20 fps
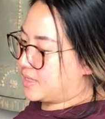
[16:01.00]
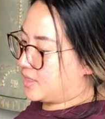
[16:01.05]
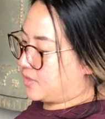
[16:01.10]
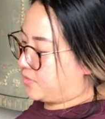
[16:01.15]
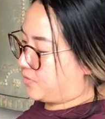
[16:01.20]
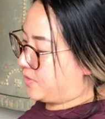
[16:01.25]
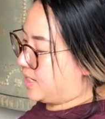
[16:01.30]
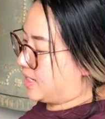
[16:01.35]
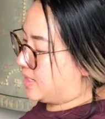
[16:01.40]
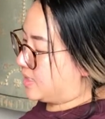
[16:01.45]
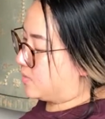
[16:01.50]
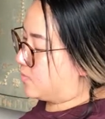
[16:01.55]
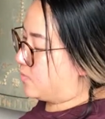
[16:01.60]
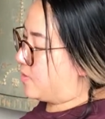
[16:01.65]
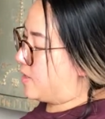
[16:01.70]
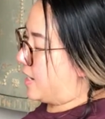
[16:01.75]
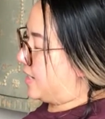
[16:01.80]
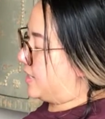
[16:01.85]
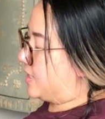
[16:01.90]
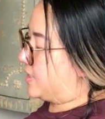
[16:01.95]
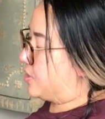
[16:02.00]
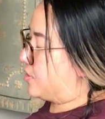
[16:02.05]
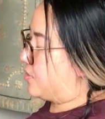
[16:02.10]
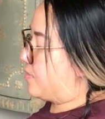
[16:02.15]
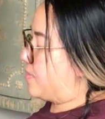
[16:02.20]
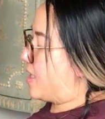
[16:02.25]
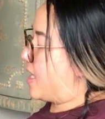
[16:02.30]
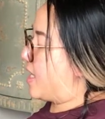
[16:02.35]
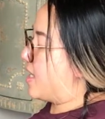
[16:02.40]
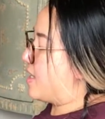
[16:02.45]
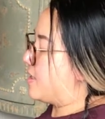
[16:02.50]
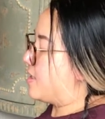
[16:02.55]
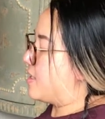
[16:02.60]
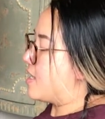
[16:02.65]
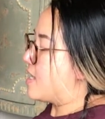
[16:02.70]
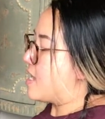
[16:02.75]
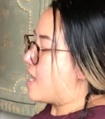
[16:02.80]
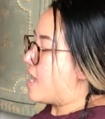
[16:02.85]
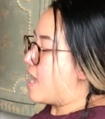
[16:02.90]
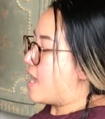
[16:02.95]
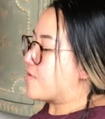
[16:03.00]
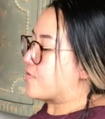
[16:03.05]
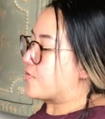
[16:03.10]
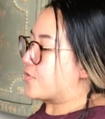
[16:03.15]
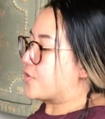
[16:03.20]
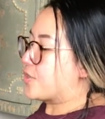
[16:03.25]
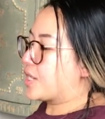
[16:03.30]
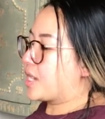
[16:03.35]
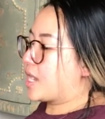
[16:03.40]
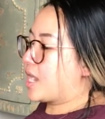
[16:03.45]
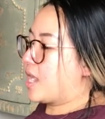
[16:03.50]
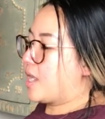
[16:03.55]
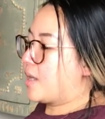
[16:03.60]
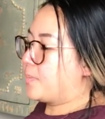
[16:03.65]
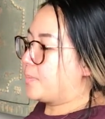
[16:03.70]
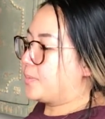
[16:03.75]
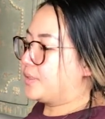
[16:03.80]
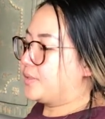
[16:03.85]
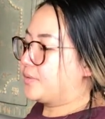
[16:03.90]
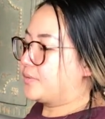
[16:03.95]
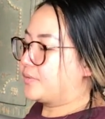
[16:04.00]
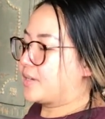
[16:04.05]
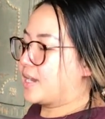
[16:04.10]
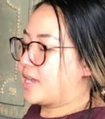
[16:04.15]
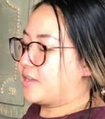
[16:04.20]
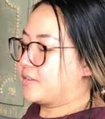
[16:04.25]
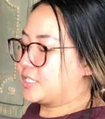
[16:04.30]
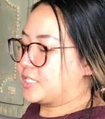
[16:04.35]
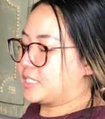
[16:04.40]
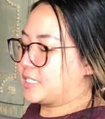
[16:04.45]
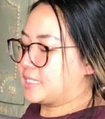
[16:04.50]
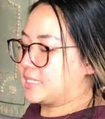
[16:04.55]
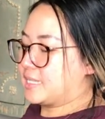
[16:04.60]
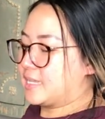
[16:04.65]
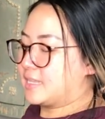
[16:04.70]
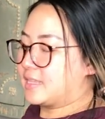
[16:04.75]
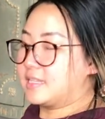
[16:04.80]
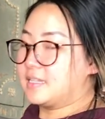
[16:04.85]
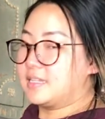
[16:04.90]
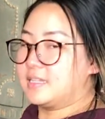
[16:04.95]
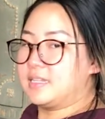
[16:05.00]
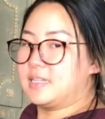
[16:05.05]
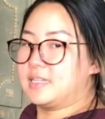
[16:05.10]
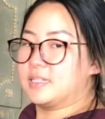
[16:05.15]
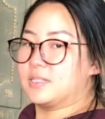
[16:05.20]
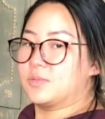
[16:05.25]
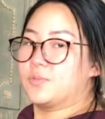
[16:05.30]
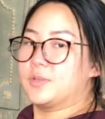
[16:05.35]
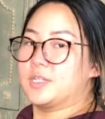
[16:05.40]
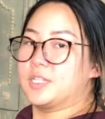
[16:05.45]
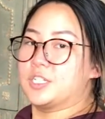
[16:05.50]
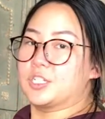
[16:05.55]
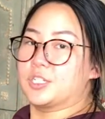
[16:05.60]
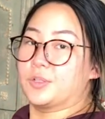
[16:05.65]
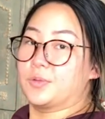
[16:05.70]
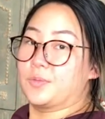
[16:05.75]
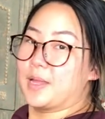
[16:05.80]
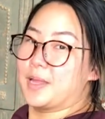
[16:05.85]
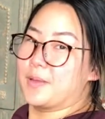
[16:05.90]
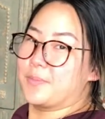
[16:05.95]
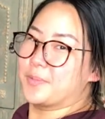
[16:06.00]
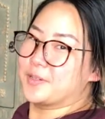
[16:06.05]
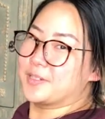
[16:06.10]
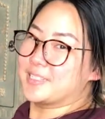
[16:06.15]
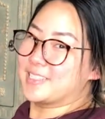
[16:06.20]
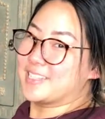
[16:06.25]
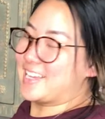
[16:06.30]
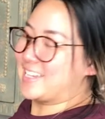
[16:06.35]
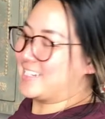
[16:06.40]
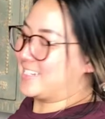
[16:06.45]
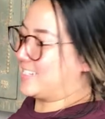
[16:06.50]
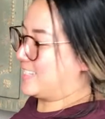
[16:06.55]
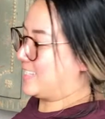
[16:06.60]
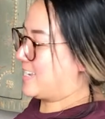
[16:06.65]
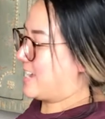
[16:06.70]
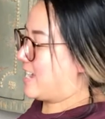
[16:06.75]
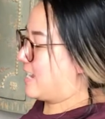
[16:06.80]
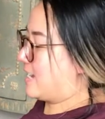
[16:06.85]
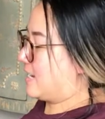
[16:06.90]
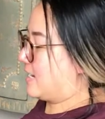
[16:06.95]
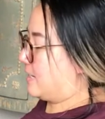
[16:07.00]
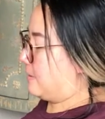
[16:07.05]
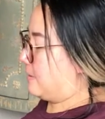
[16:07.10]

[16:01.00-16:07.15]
the feet as wide as your mat. And for a couple of rounds, just let the knees windshield wiper side to side.